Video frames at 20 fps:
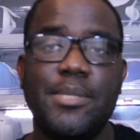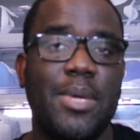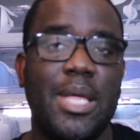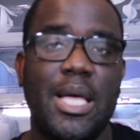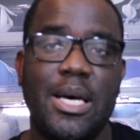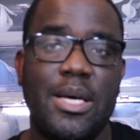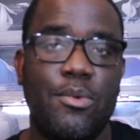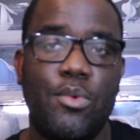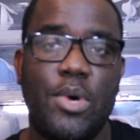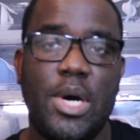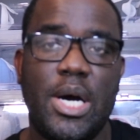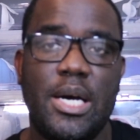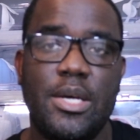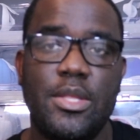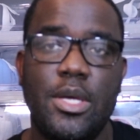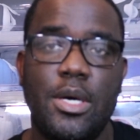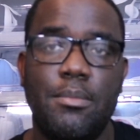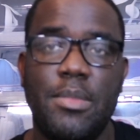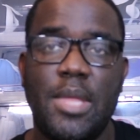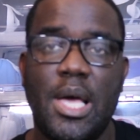but I
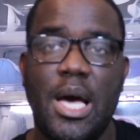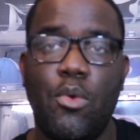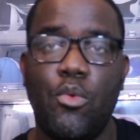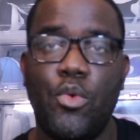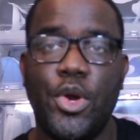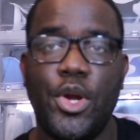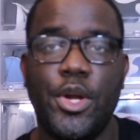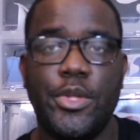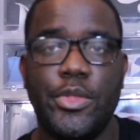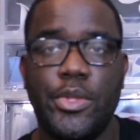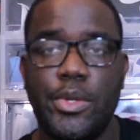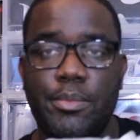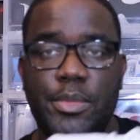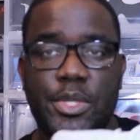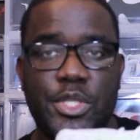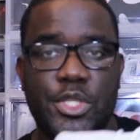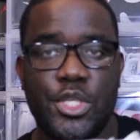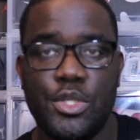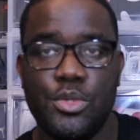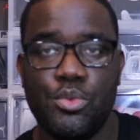wound up not wearing them
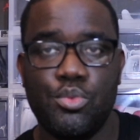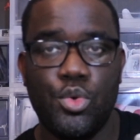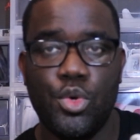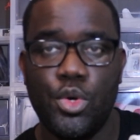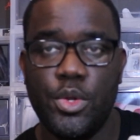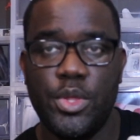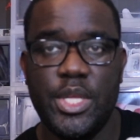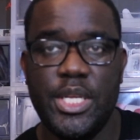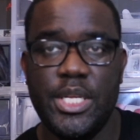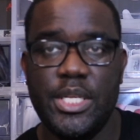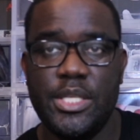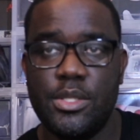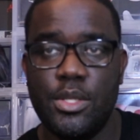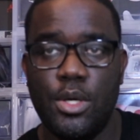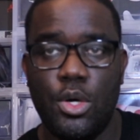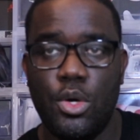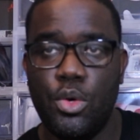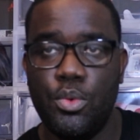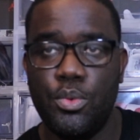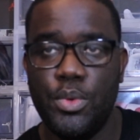and just wore these
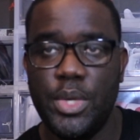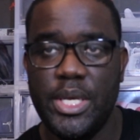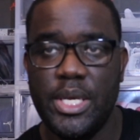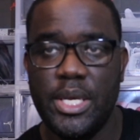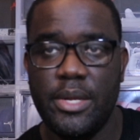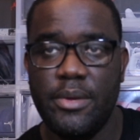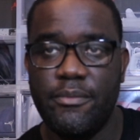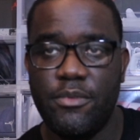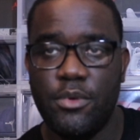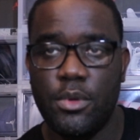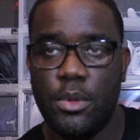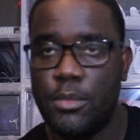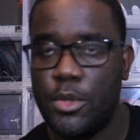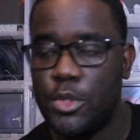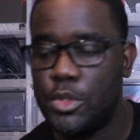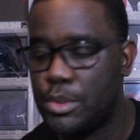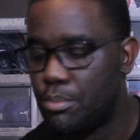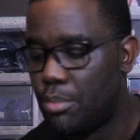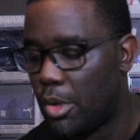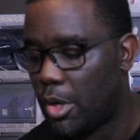the whole weekend for the
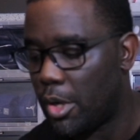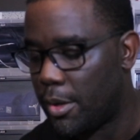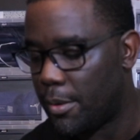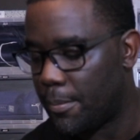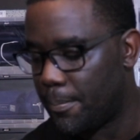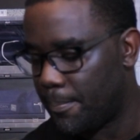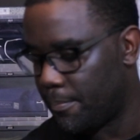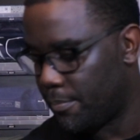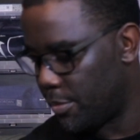most part.